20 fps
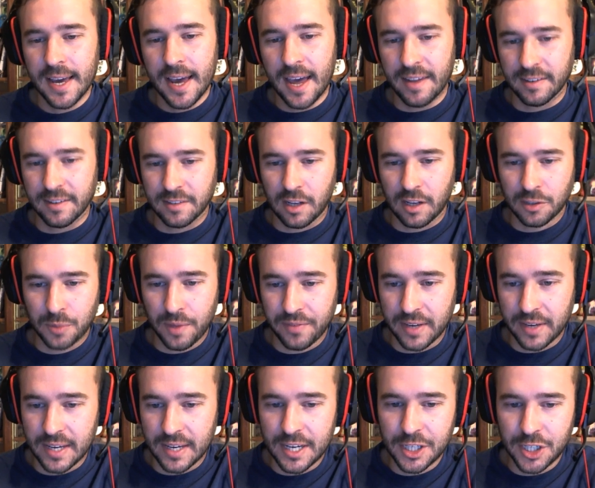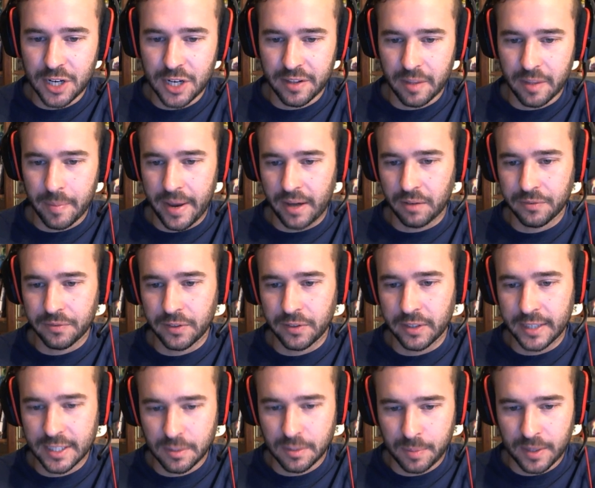and as long as we have Gahiji on the battlefield,
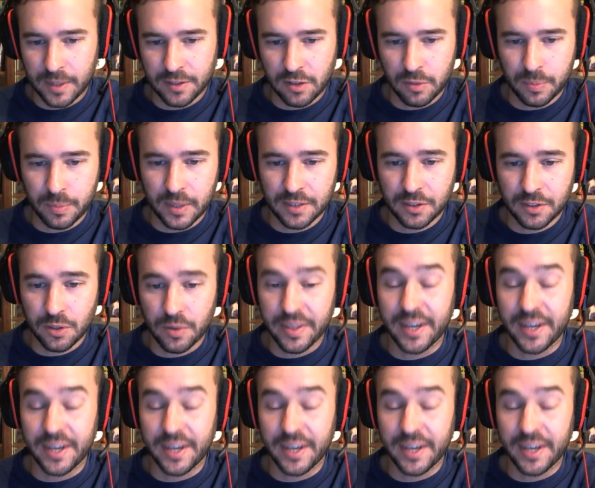it gets +2/+2,